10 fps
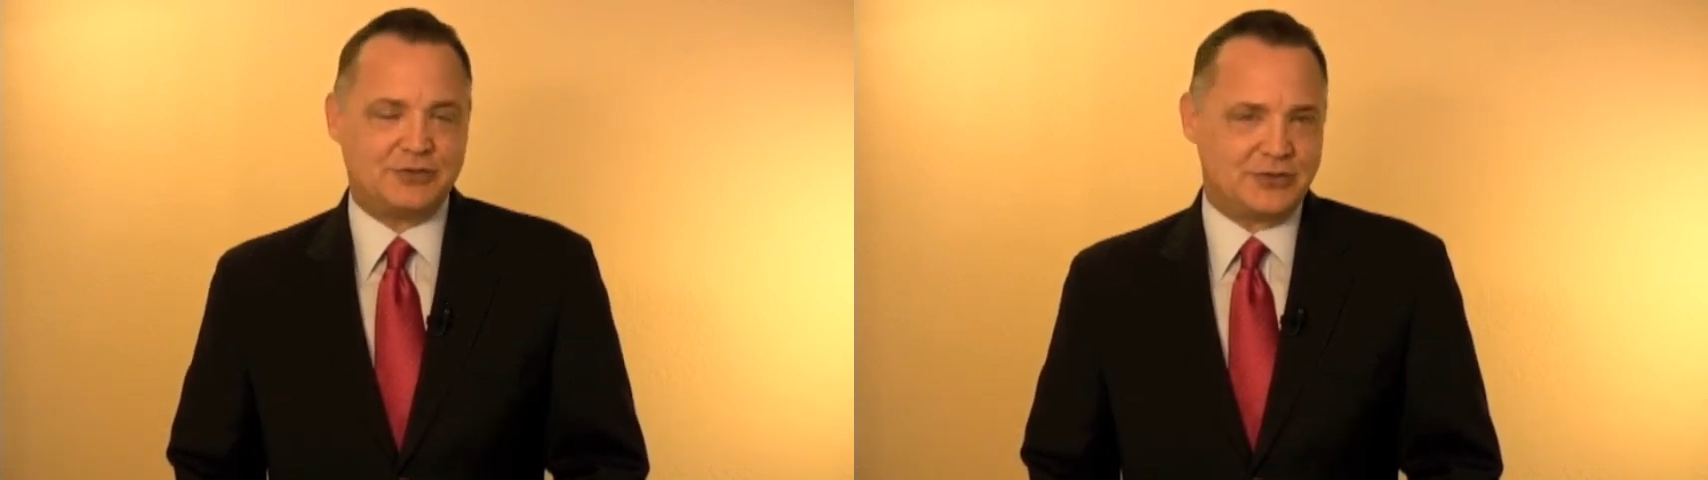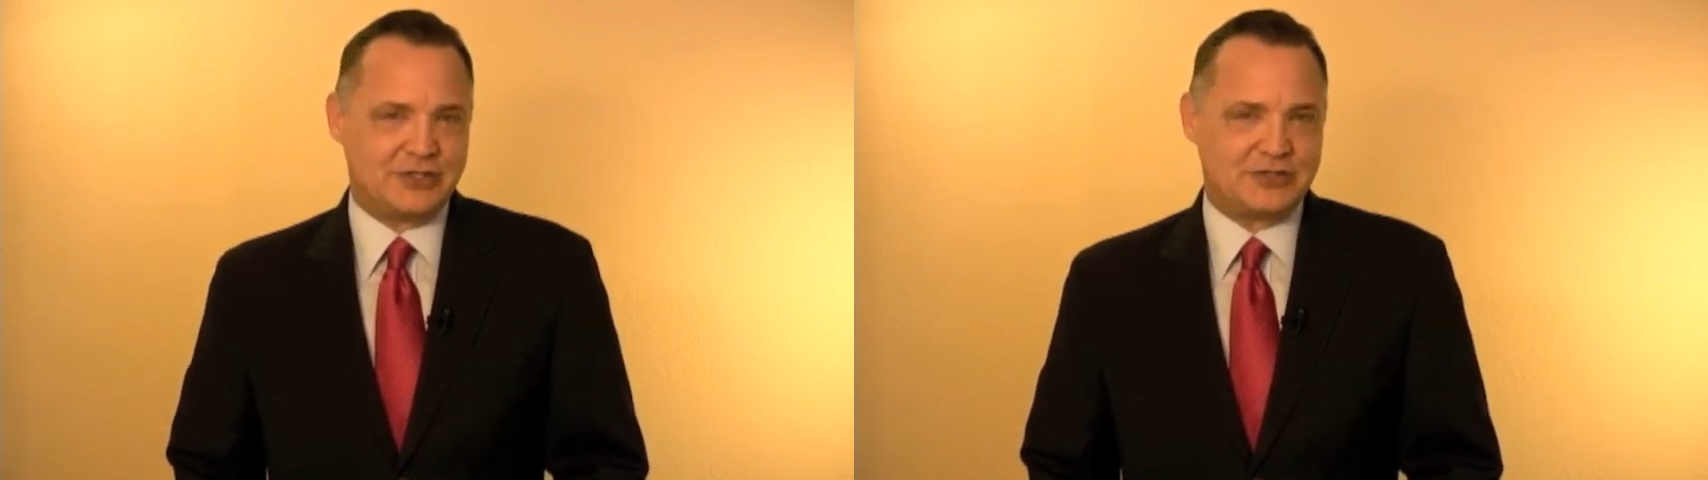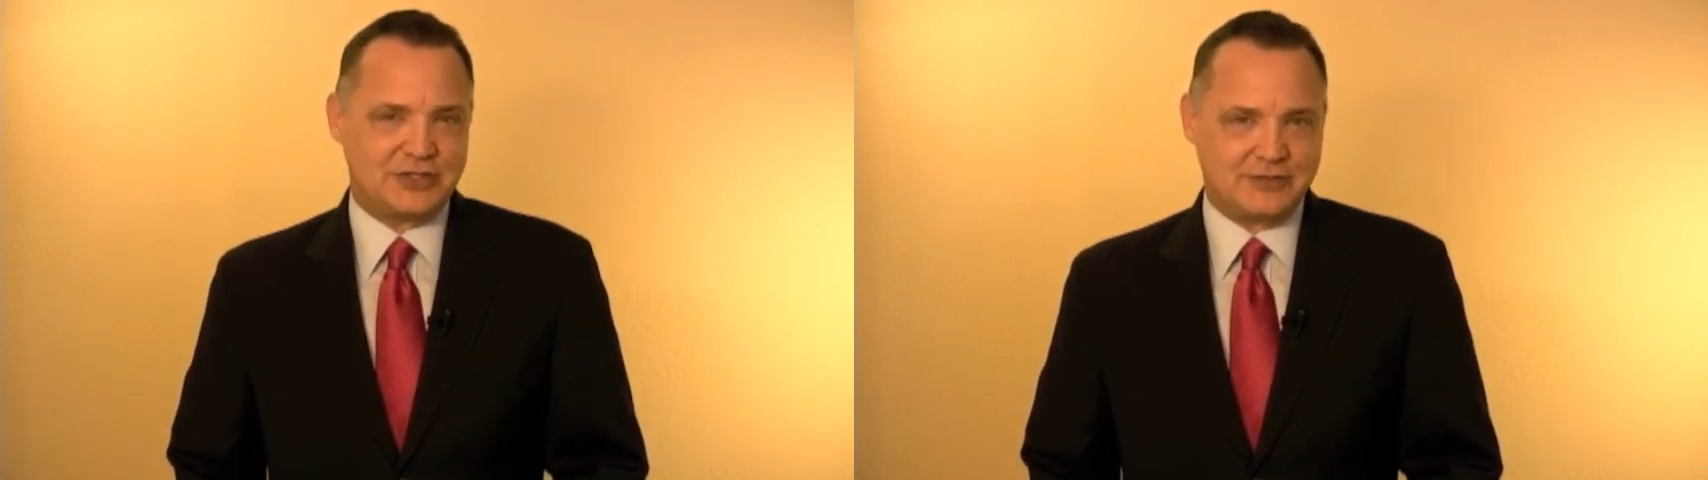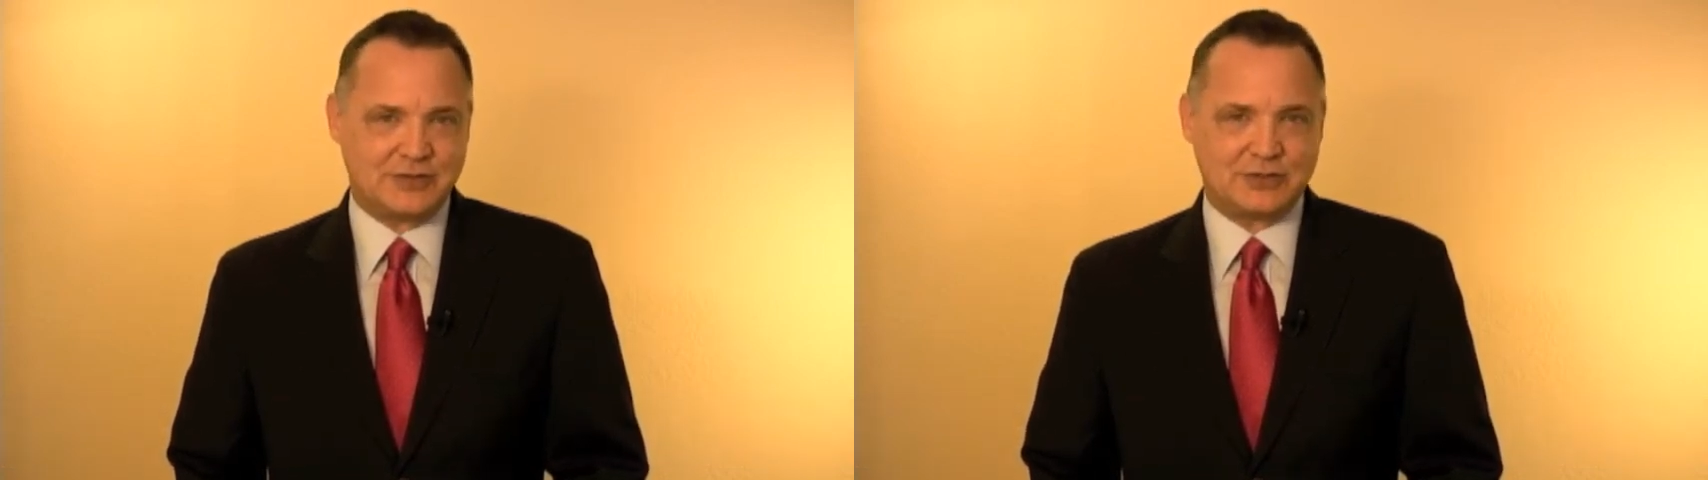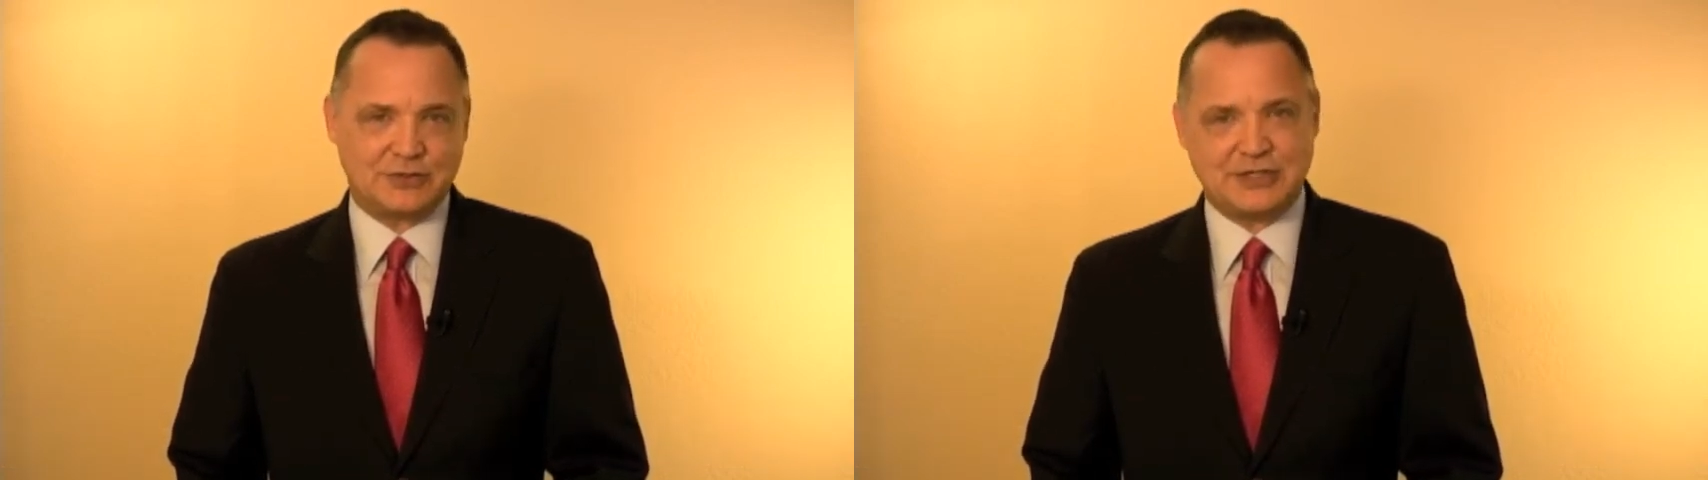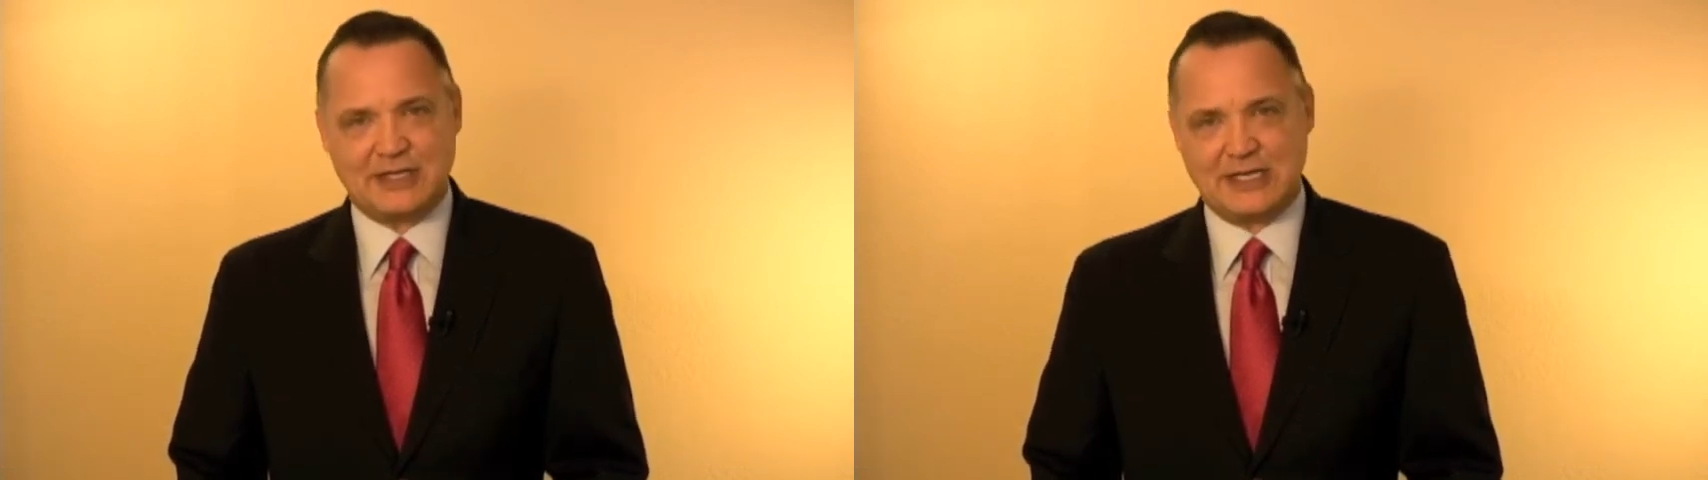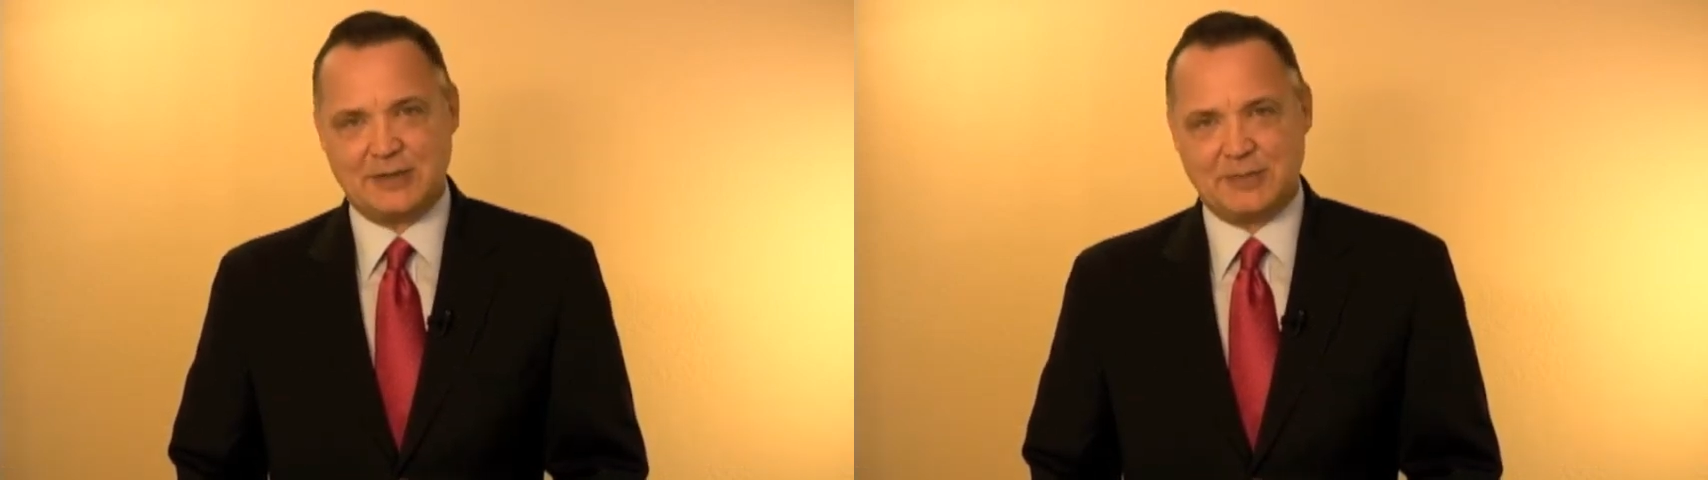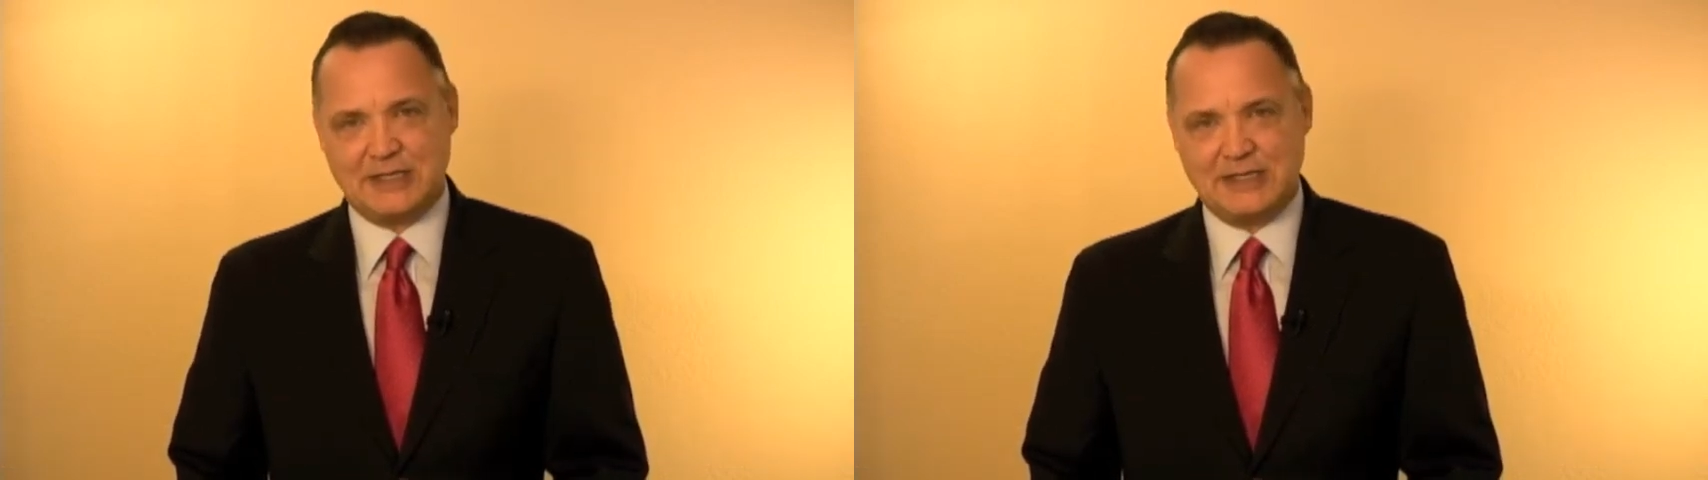during this difficult
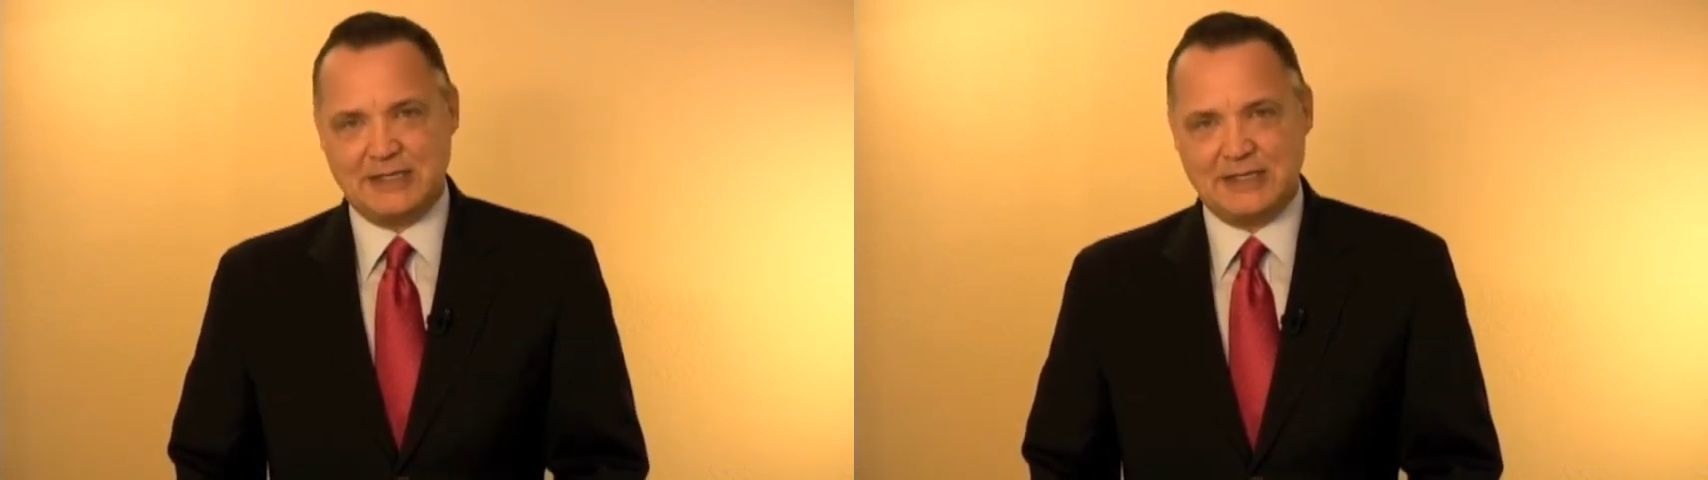time.